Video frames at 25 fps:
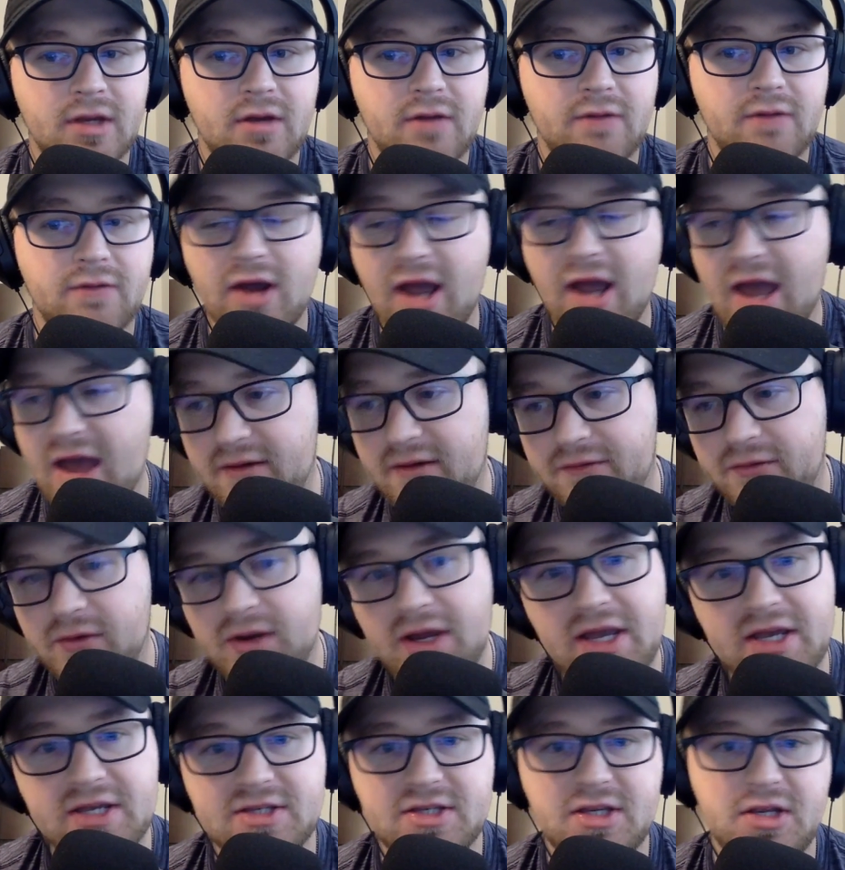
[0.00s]
For
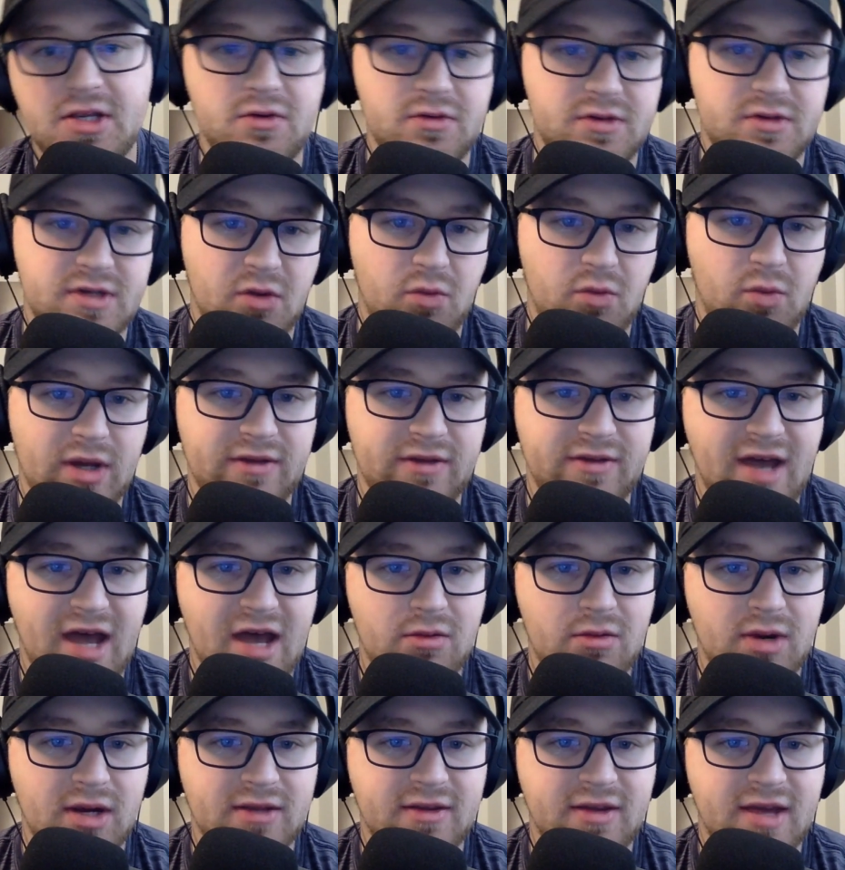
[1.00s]
every excuse on why
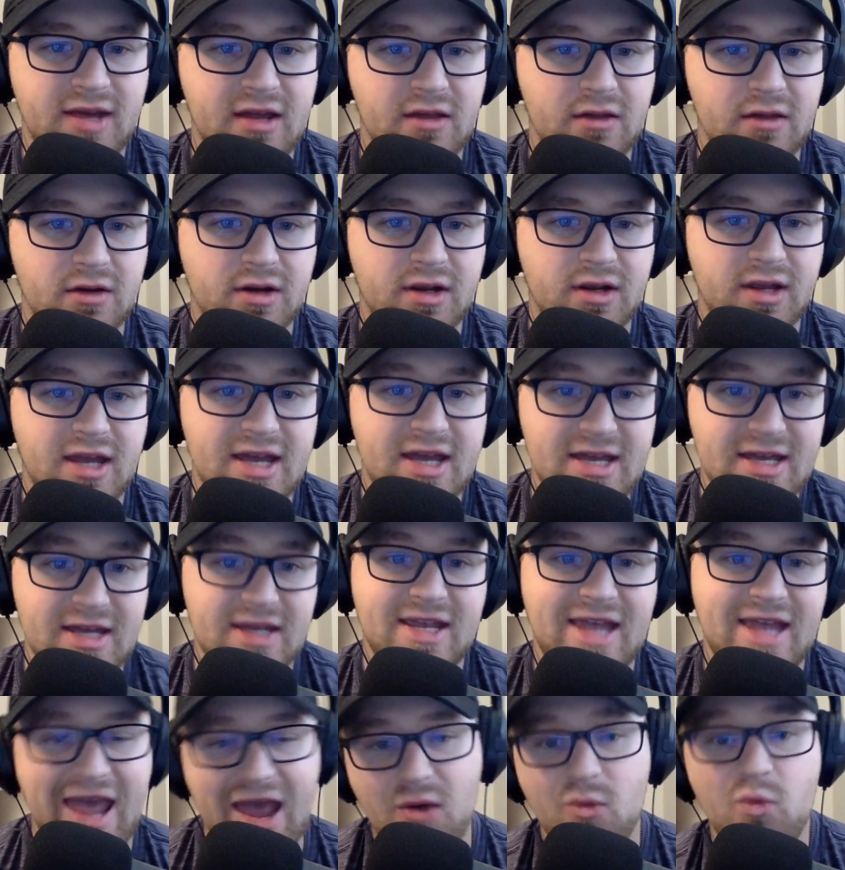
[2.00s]
Tyrod Taylor
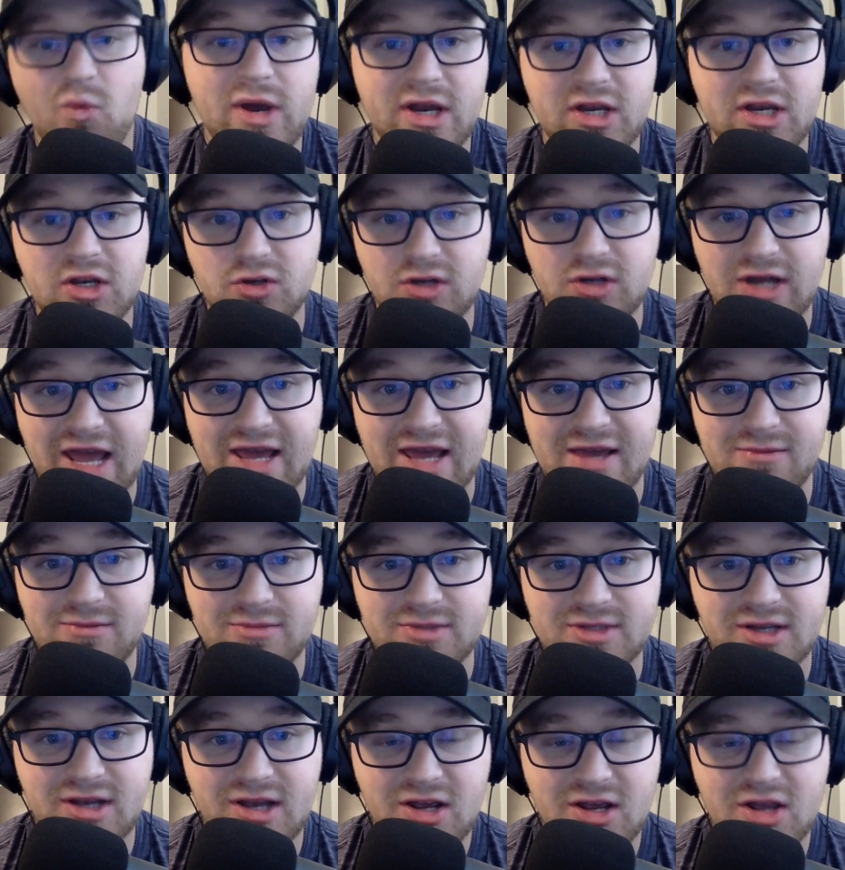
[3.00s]
can't win
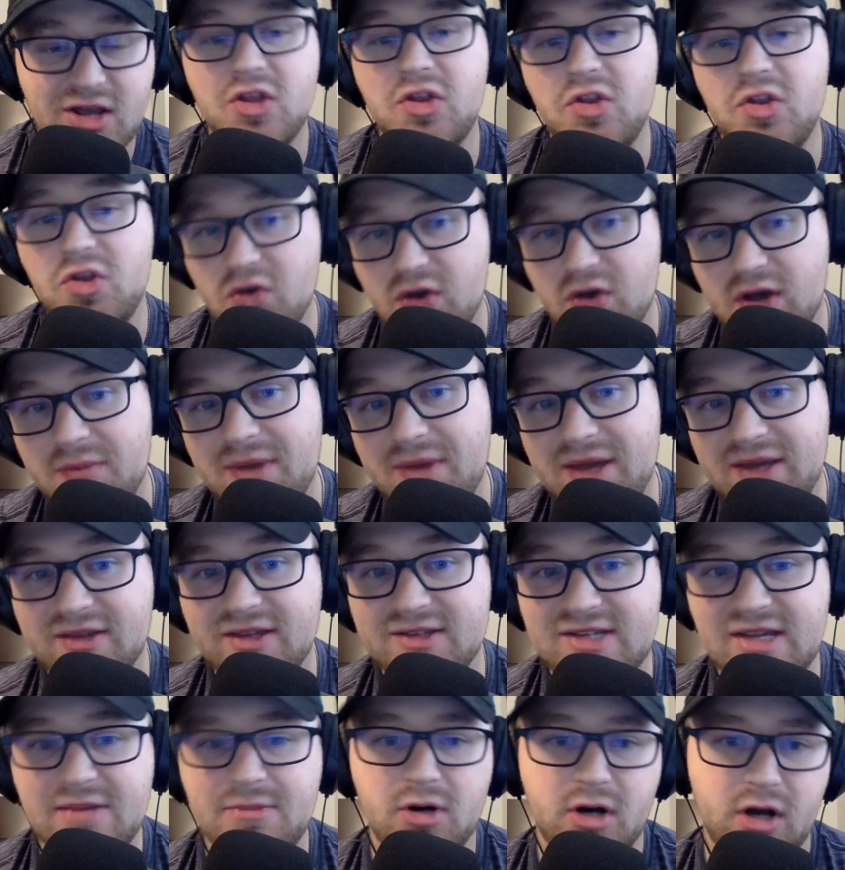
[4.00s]
games, you can make the
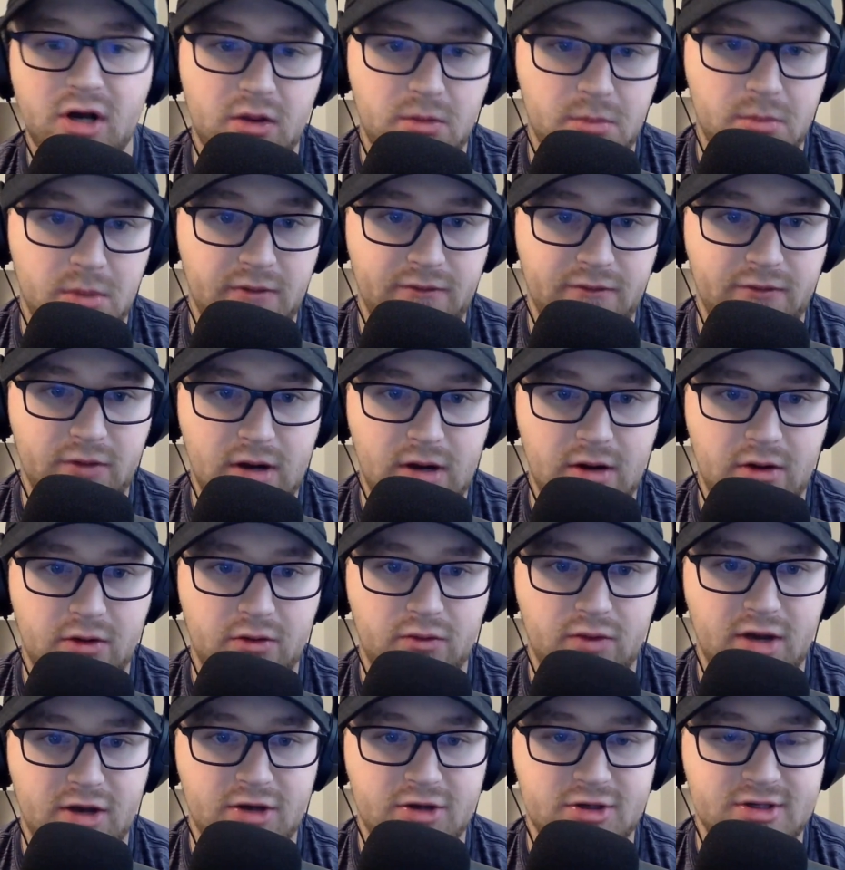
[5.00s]
same argument for Aaron
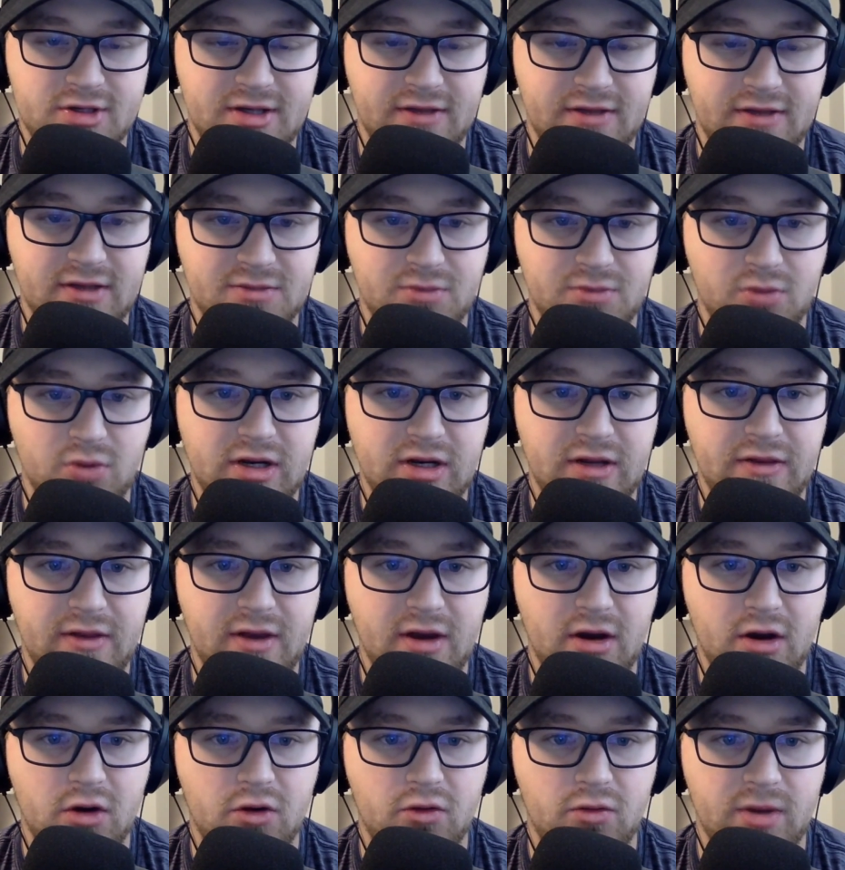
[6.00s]
Rodgers at this point in
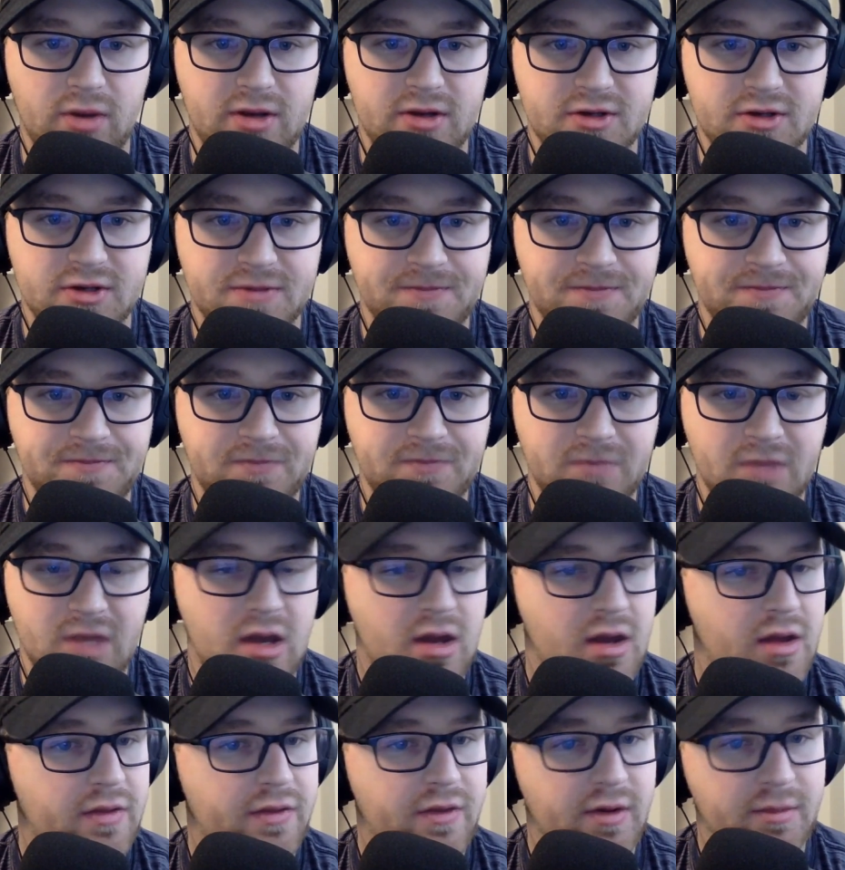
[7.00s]
their career.
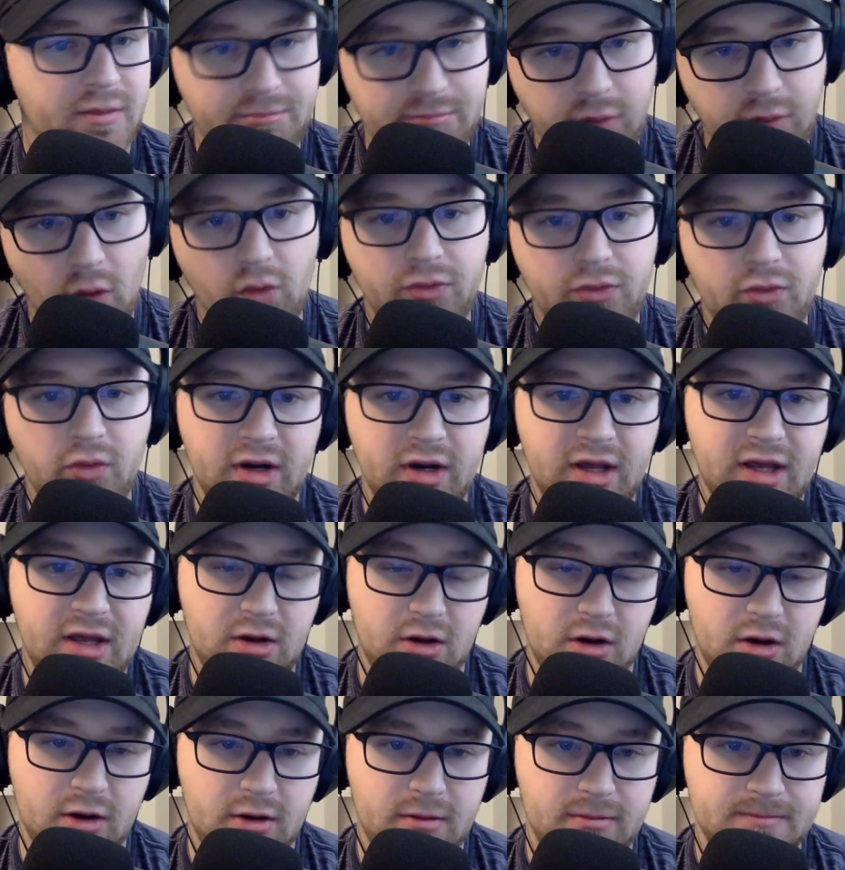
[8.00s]
They're both going to get
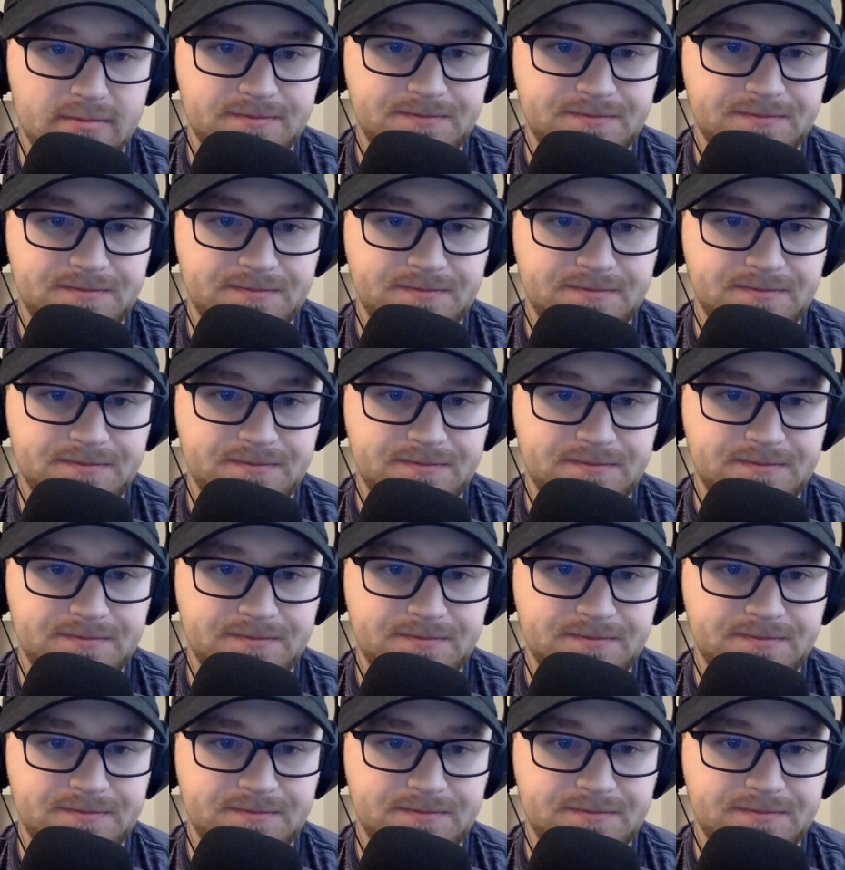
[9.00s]
hurt.